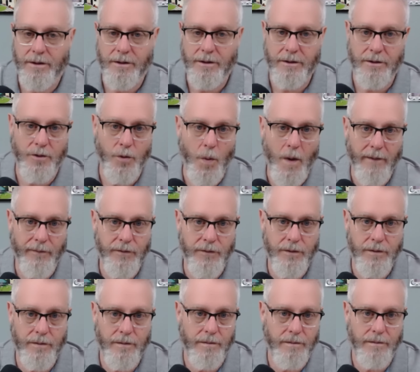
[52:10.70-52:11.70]
12
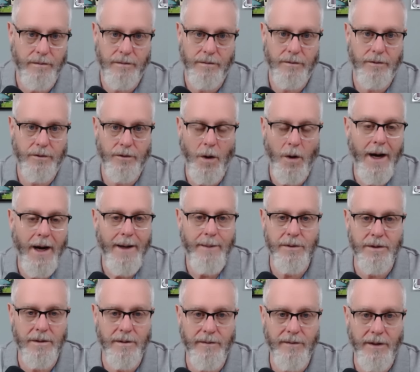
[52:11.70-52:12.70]

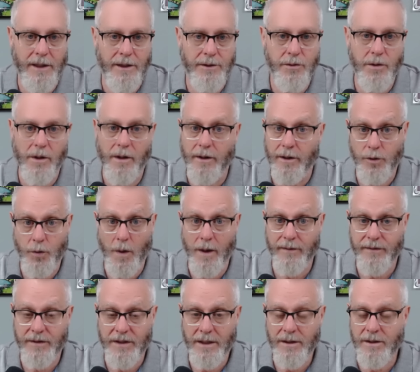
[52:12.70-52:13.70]
tribes of Israel, the
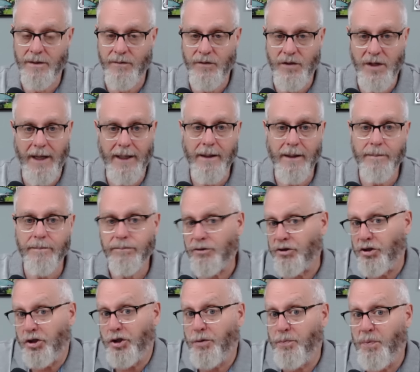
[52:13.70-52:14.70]
12 sons of Jacob?
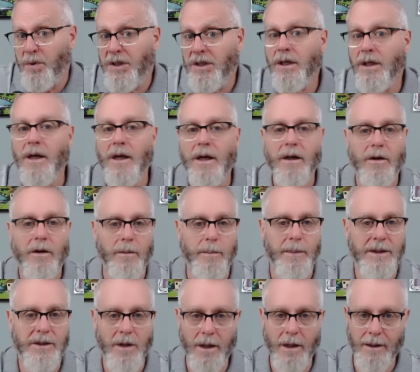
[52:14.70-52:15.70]
Could be
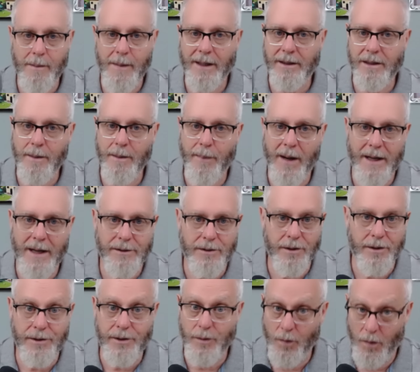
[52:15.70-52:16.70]
talking about the
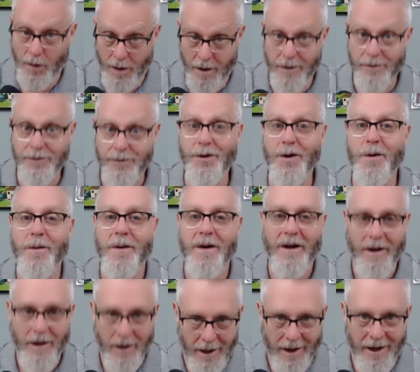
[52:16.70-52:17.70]
apostles who are also
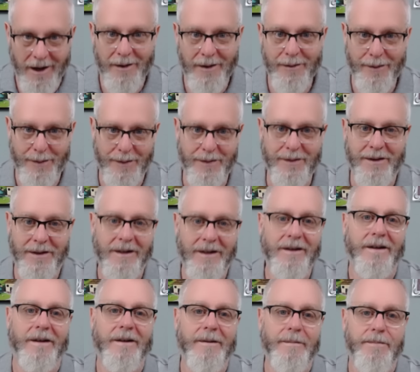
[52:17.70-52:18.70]
of
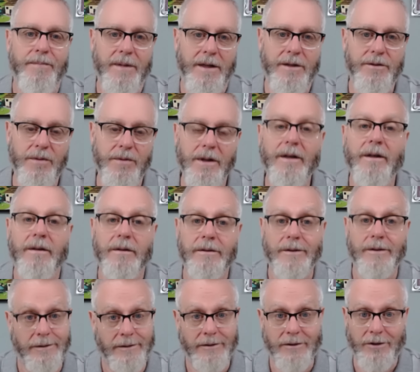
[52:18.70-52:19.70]
Israel?
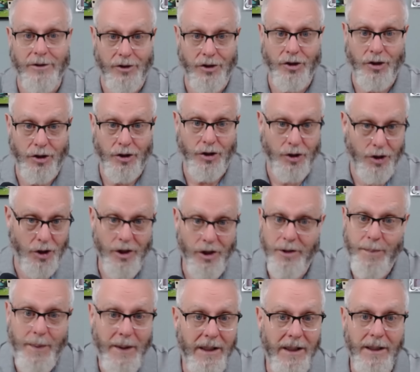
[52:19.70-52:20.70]

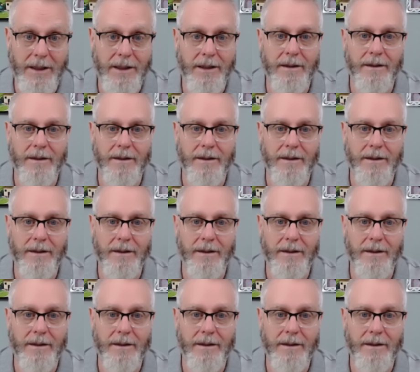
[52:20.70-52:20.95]
Could be.